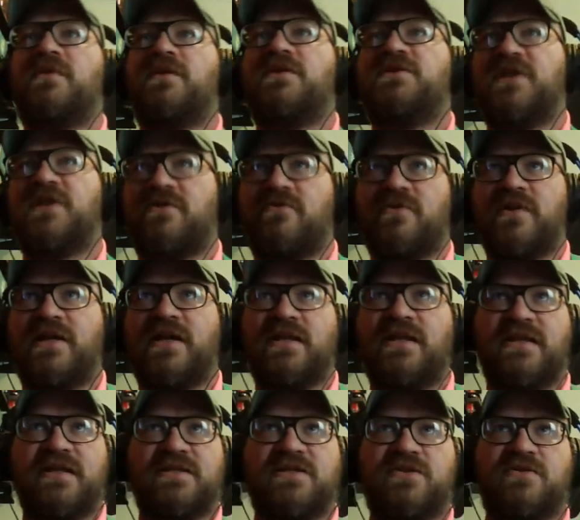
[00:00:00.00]
generally,
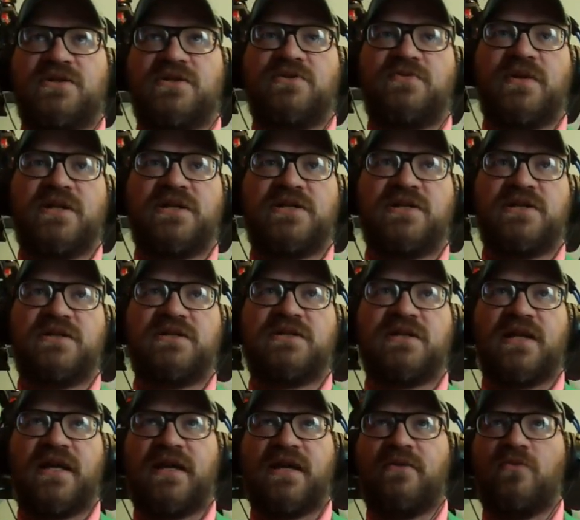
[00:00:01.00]
in these situations,
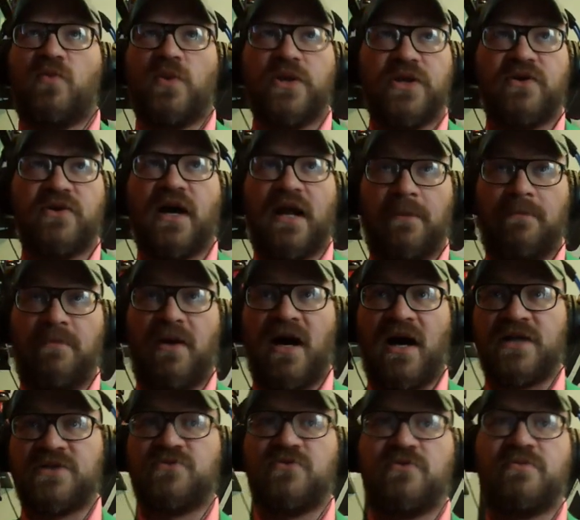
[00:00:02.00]
like when you got a
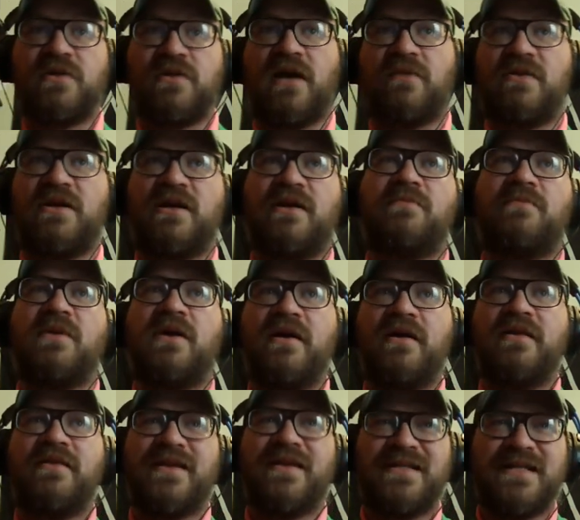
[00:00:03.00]
boss room coming up,
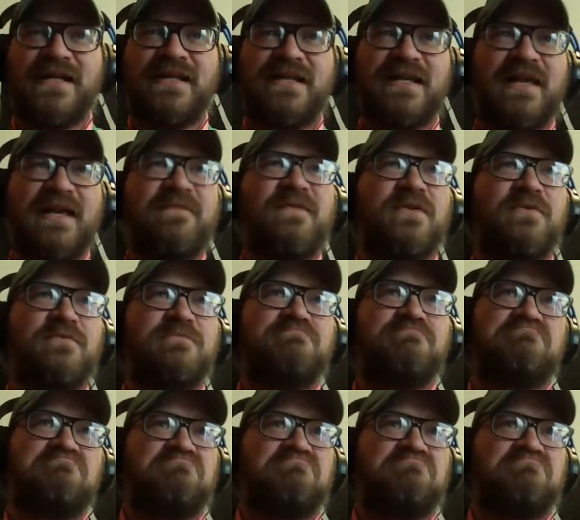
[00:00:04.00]
they tend to give you,